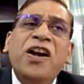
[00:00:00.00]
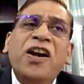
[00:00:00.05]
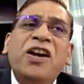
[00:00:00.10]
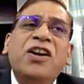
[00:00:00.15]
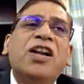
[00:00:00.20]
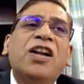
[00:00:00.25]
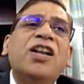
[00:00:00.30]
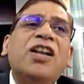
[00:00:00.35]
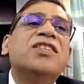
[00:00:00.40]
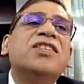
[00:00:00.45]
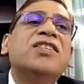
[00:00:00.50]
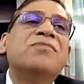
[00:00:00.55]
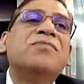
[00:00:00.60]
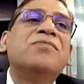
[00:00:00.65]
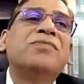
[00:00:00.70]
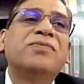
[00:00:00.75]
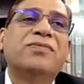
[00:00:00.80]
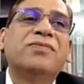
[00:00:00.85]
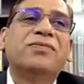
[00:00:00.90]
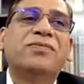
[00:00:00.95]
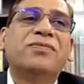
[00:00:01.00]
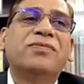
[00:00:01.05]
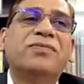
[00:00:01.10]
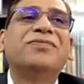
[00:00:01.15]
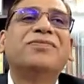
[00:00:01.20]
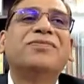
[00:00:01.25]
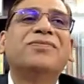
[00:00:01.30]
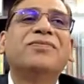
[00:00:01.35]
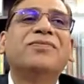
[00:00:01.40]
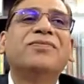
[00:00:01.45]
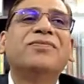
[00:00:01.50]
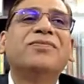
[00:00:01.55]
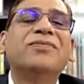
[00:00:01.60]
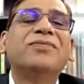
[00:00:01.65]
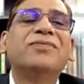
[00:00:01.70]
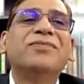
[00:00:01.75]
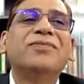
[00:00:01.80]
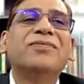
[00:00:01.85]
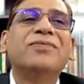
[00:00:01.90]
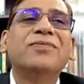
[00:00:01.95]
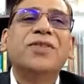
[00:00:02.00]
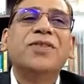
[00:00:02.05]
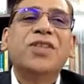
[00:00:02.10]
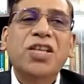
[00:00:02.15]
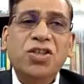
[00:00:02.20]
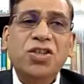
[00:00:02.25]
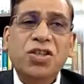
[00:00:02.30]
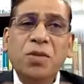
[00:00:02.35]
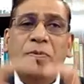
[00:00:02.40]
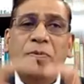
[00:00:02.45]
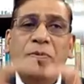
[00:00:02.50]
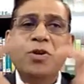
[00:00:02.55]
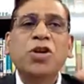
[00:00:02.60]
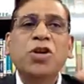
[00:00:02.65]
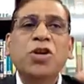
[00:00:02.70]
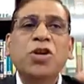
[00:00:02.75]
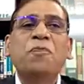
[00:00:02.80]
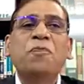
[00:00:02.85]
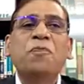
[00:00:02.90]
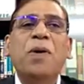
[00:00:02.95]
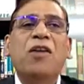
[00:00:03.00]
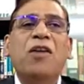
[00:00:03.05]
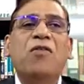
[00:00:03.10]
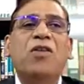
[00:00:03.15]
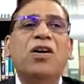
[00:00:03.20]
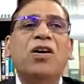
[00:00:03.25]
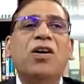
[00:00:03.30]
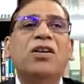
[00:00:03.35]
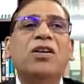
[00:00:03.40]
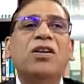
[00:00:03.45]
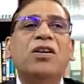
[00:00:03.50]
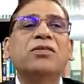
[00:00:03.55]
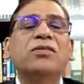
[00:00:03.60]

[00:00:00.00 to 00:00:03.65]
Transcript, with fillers: federalism, distribution of power,